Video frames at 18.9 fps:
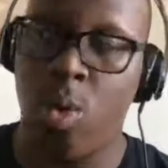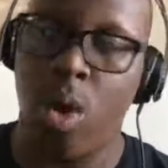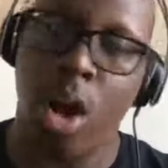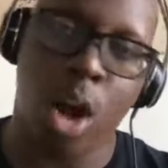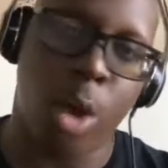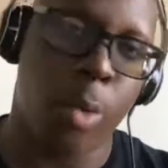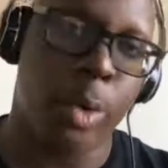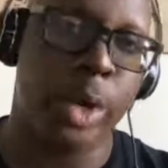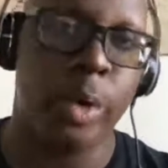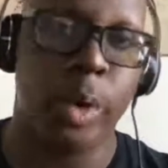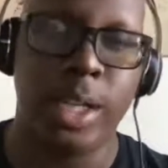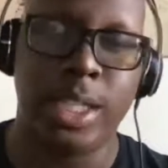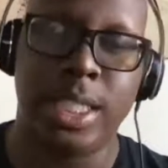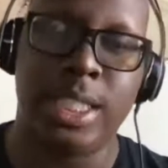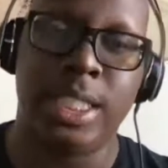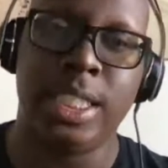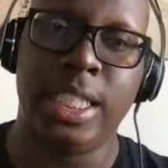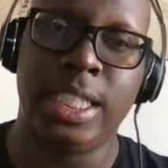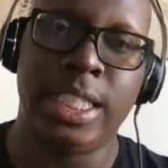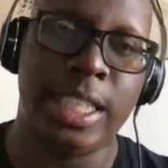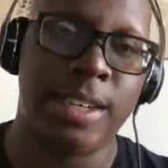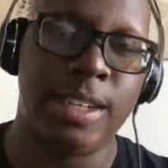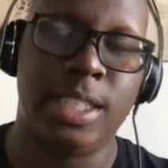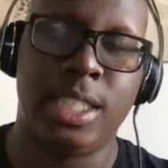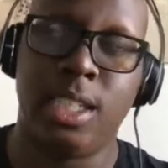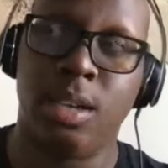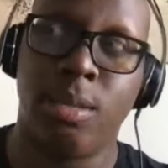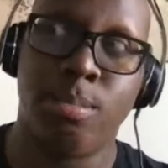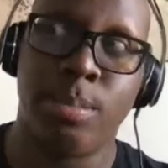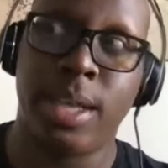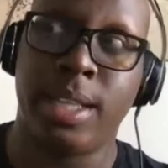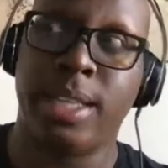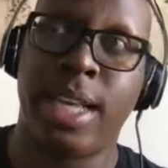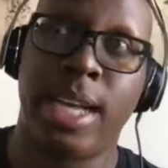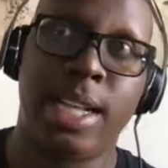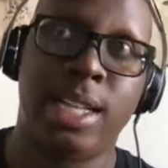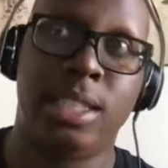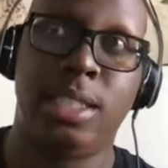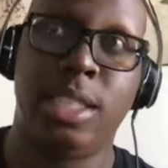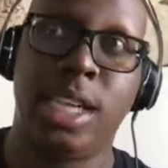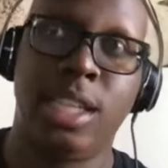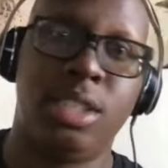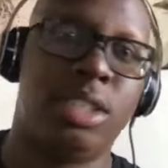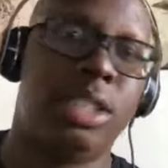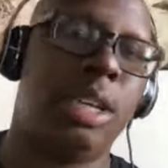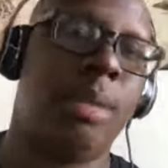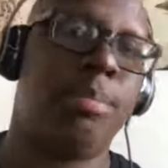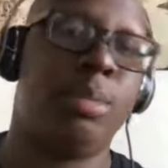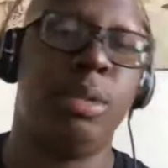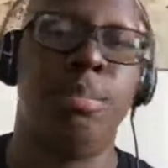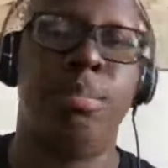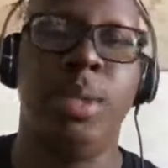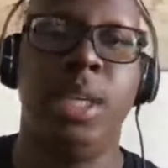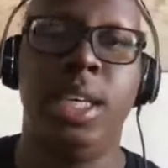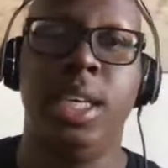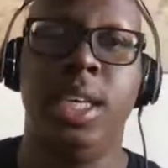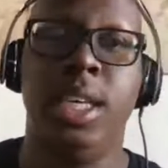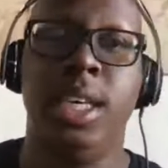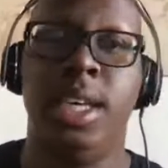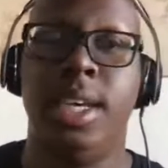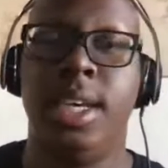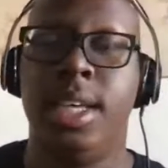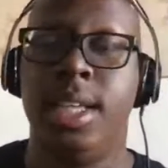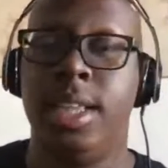are we going to see Darren Till make that jump to be